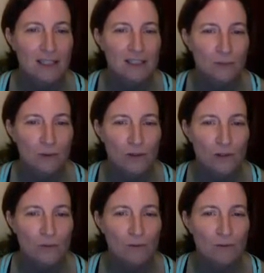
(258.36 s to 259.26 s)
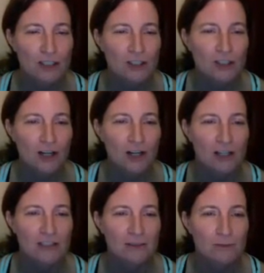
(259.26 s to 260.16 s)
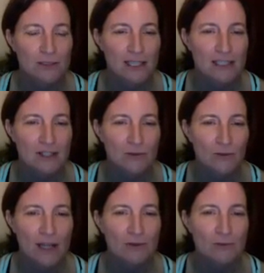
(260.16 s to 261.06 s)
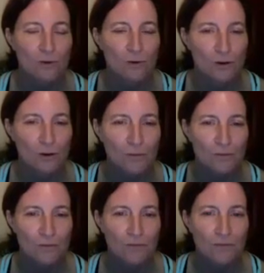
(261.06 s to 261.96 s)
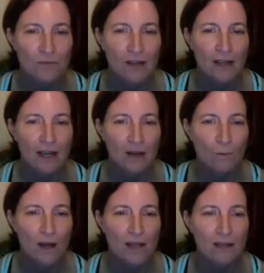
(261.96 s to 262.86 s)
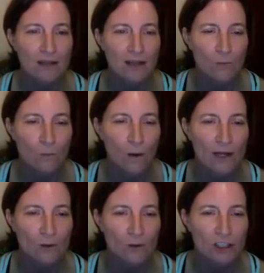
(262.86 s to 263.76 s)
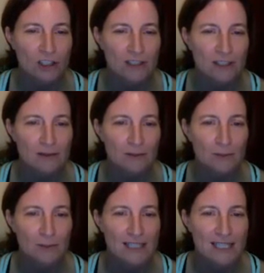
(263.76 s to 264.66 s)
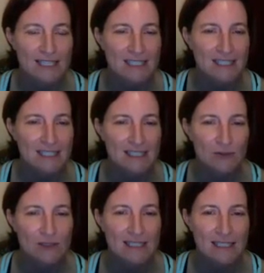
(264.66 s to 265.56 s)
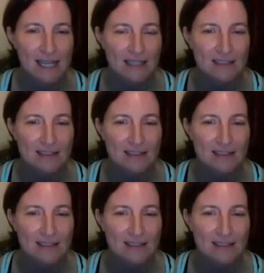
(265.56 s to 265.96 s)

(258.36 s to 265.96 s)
supported with picture cards presented in random order, and when and why questions presented as discrete sets,